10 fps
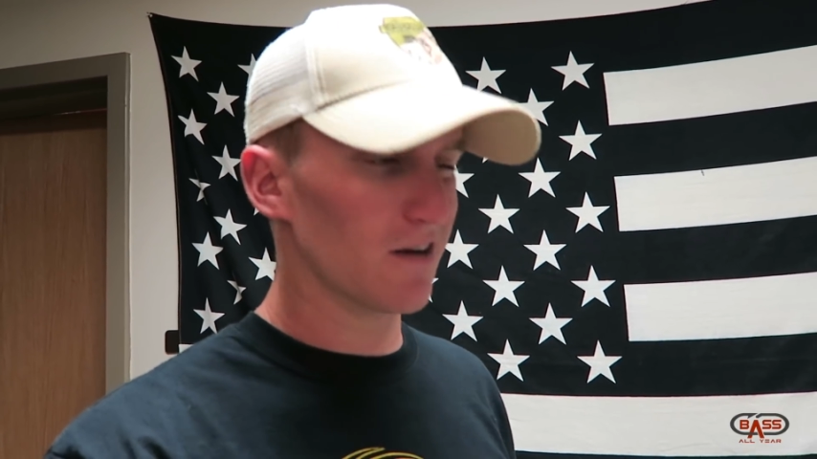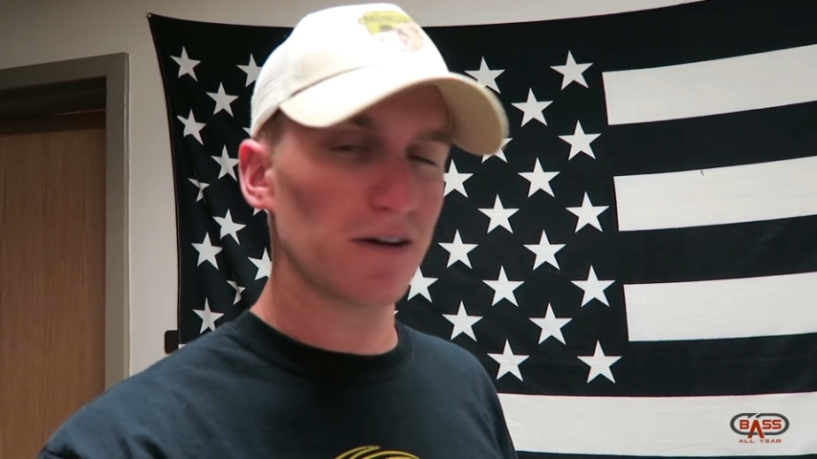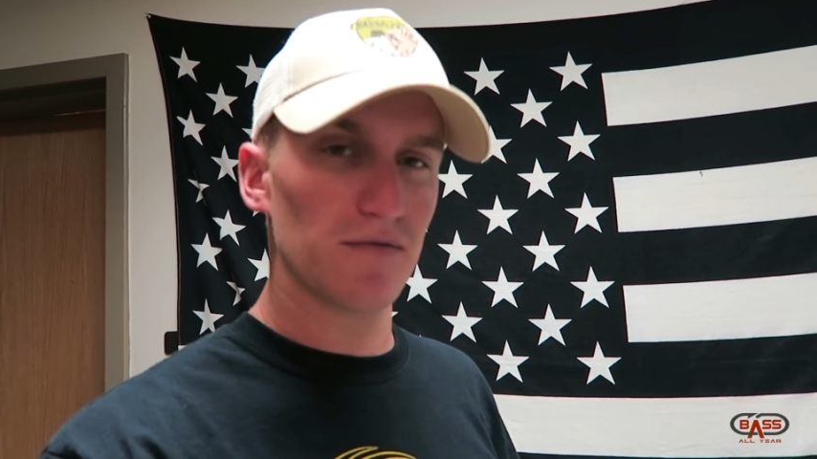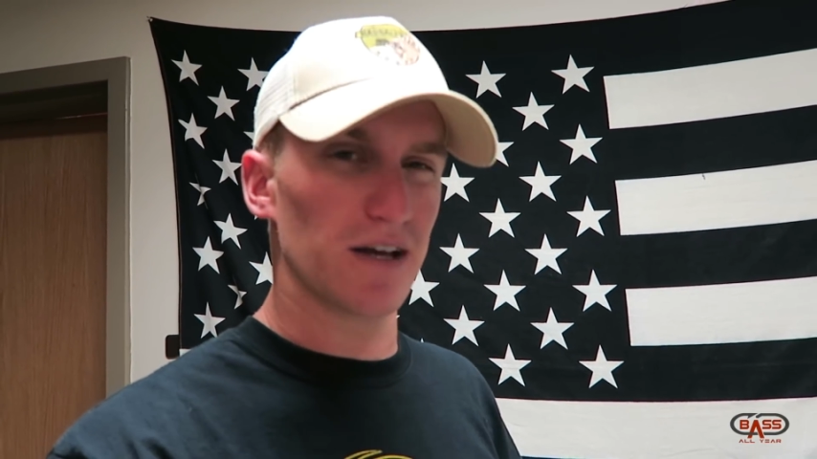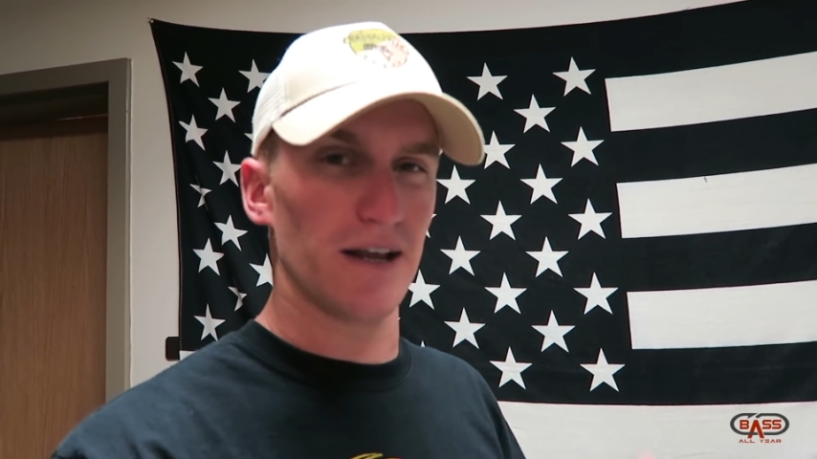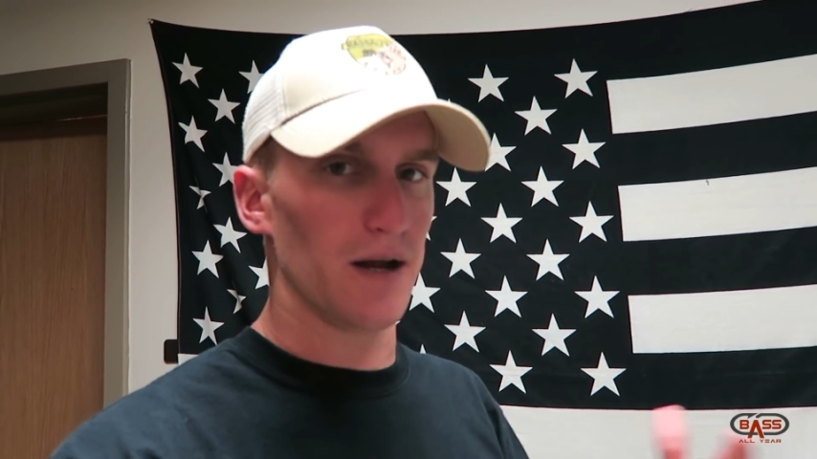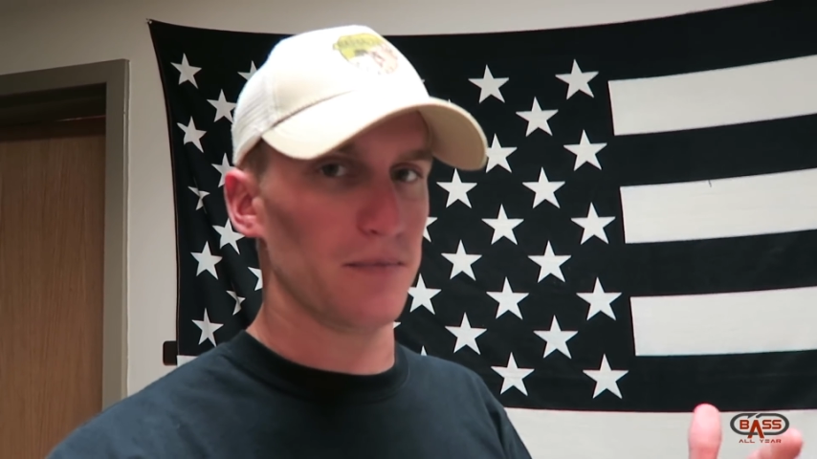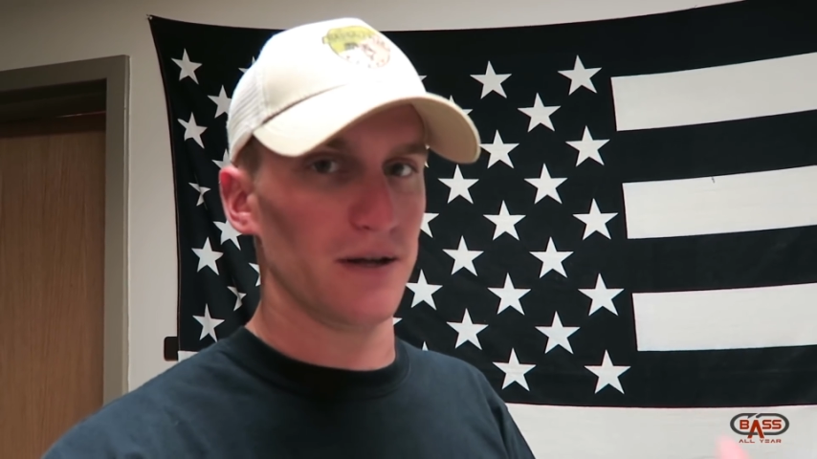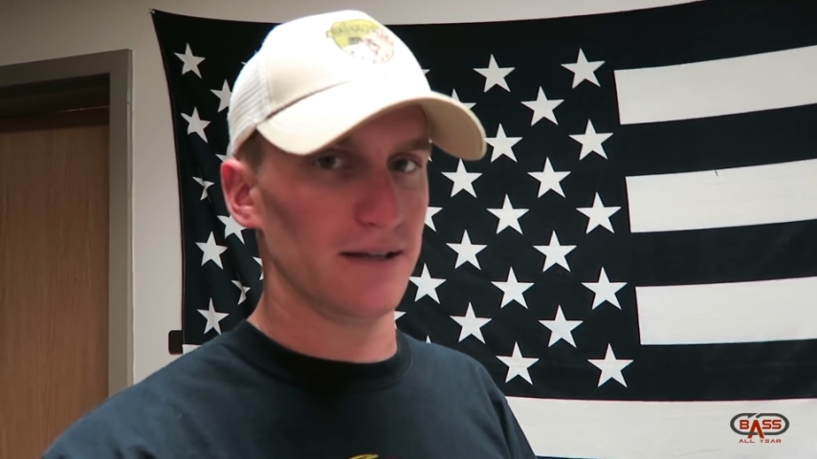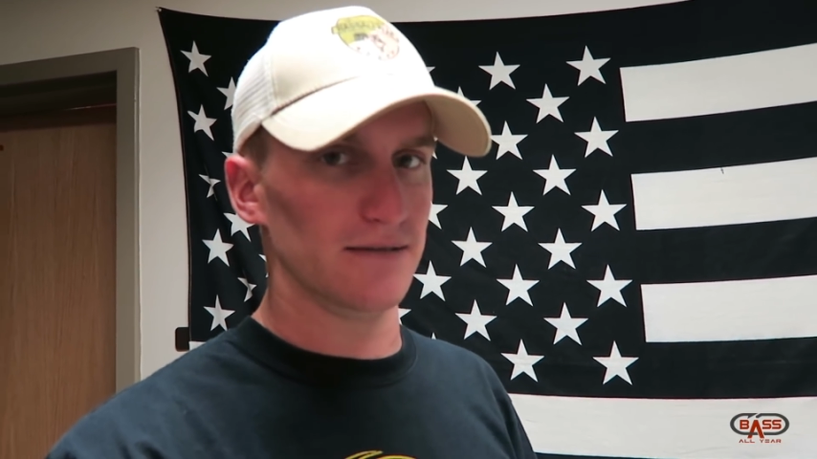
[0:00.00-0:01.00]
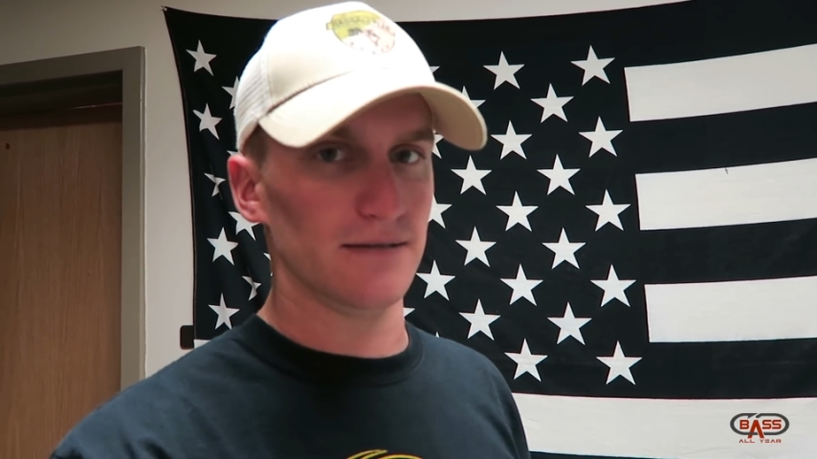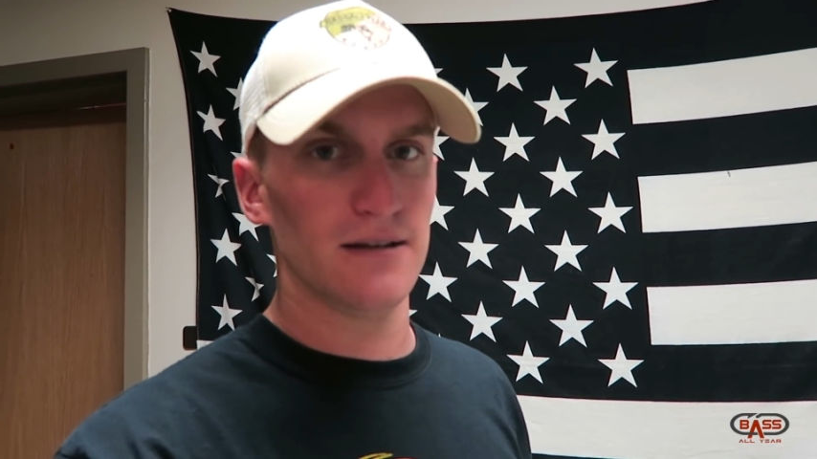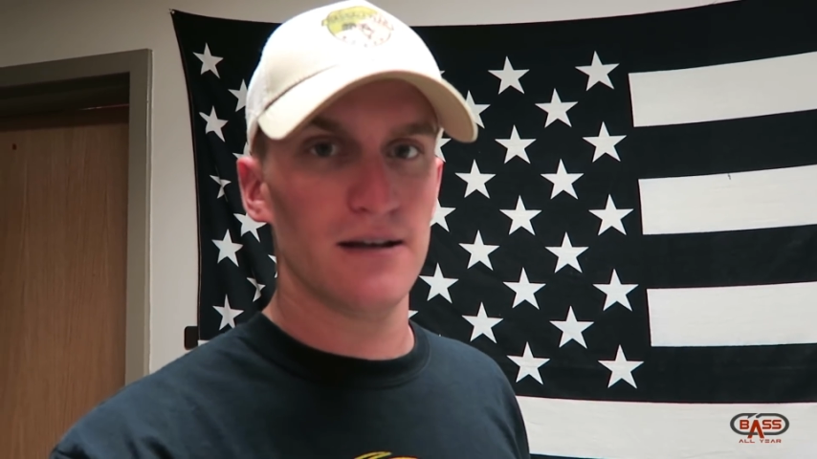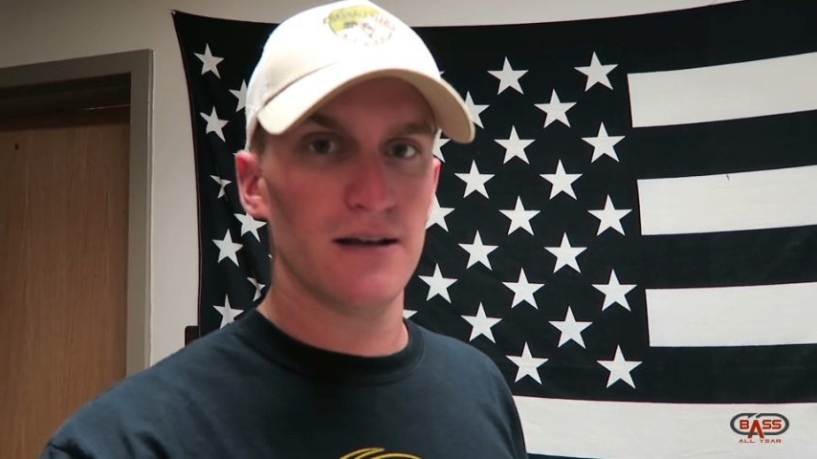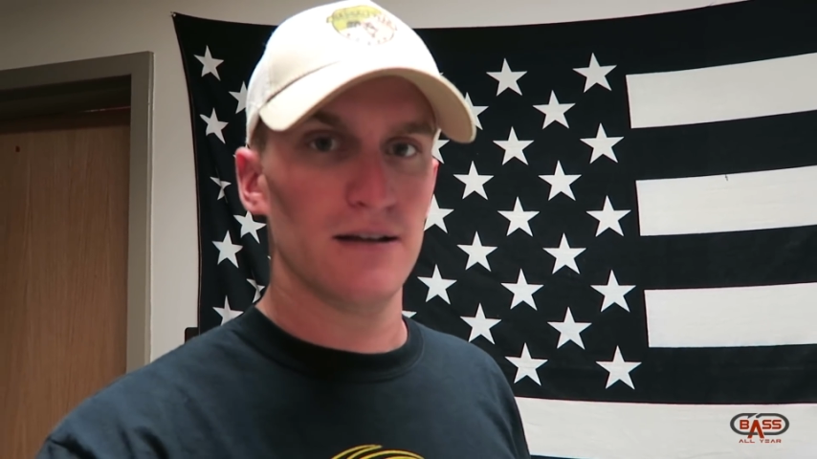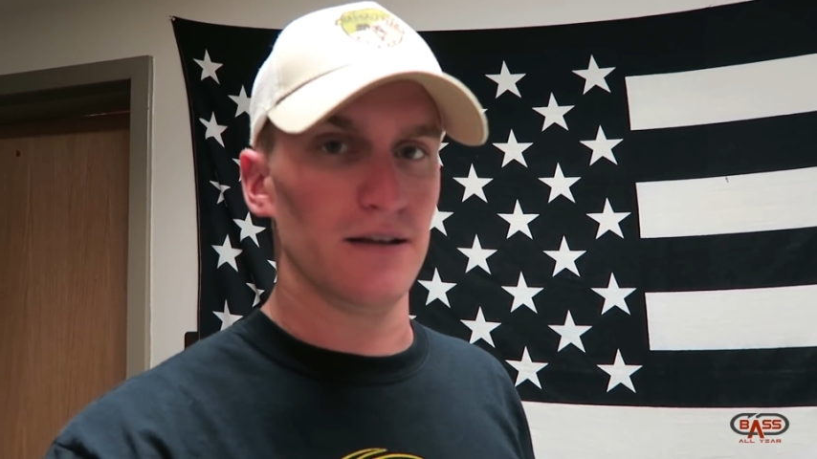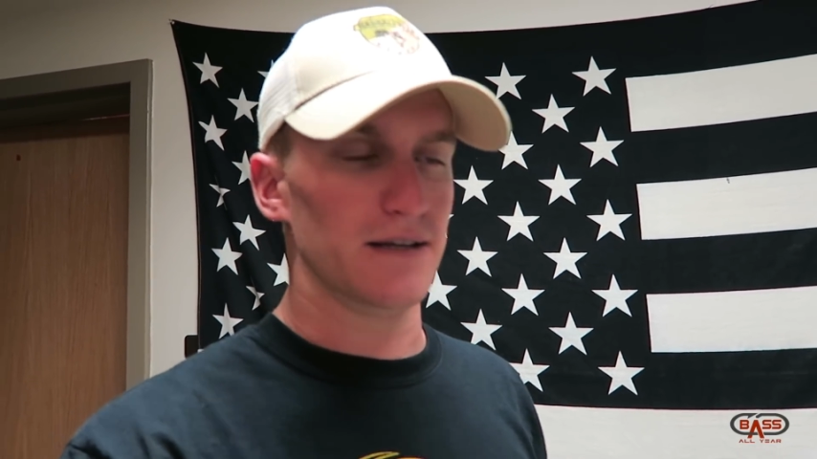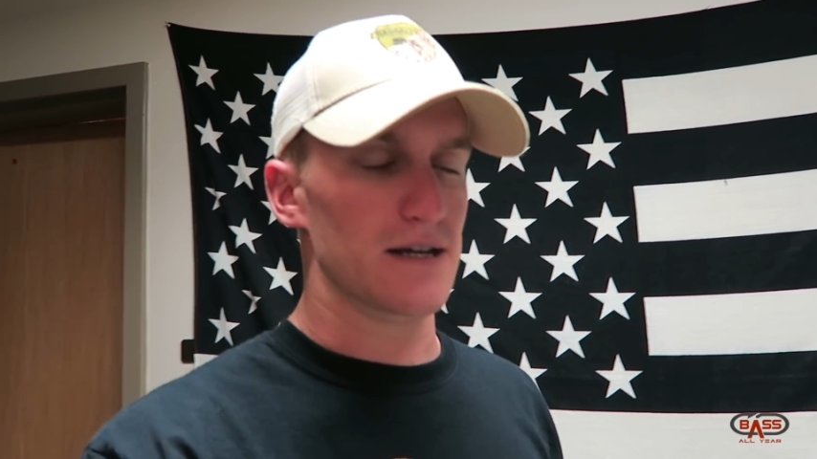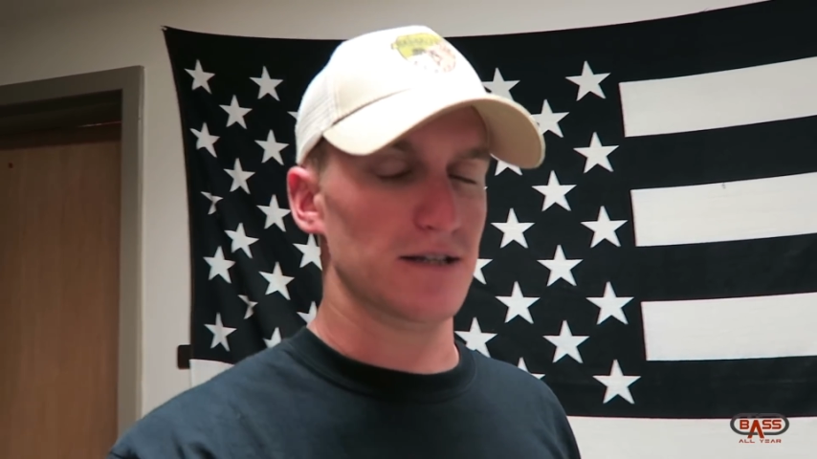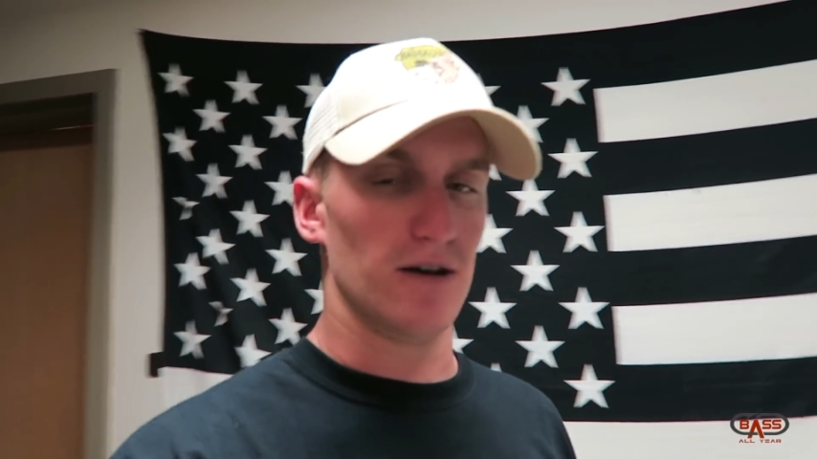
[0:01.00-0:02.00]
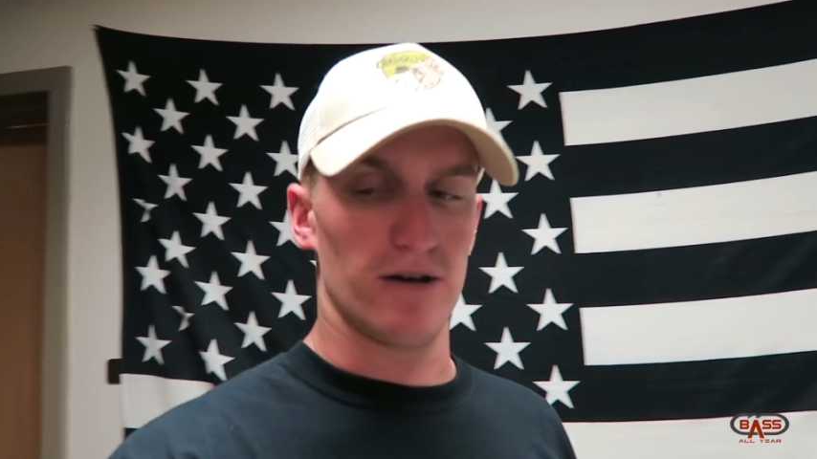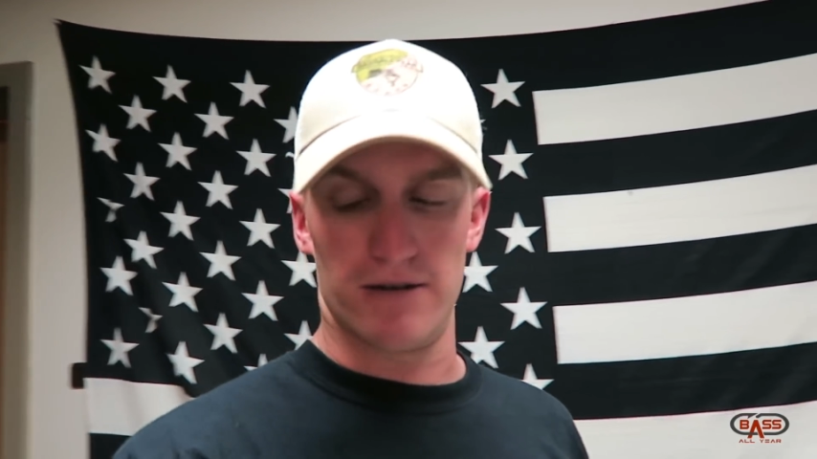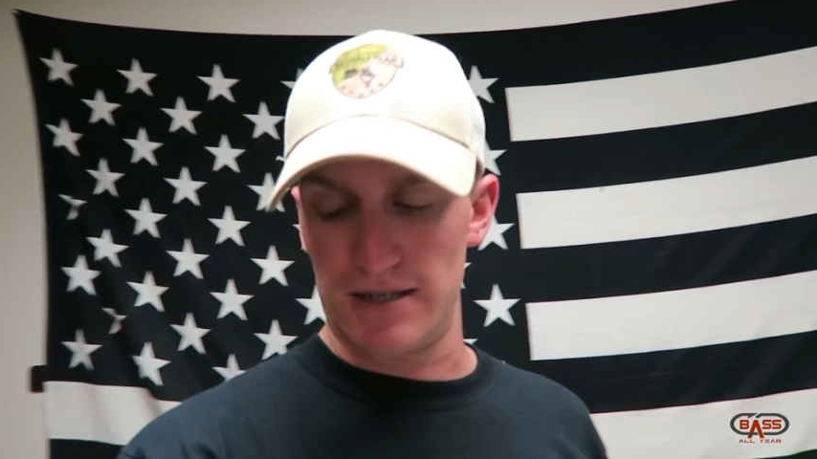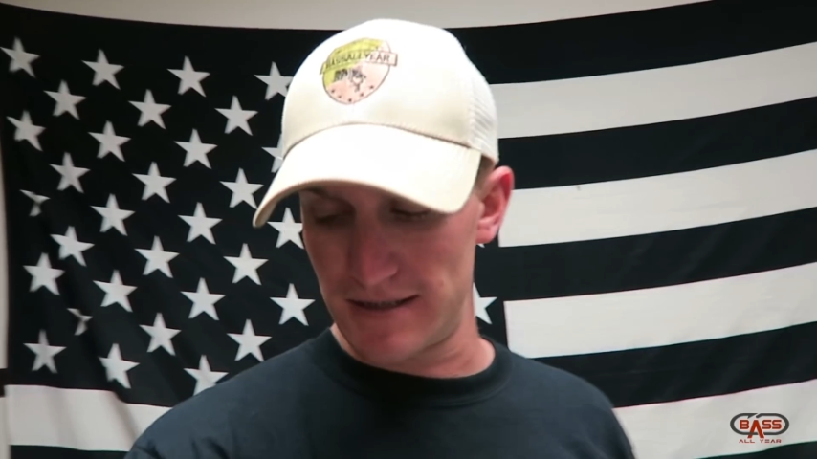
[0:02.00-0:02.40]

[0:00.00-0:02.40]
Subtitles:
And I'll give like an update and let you guys know how I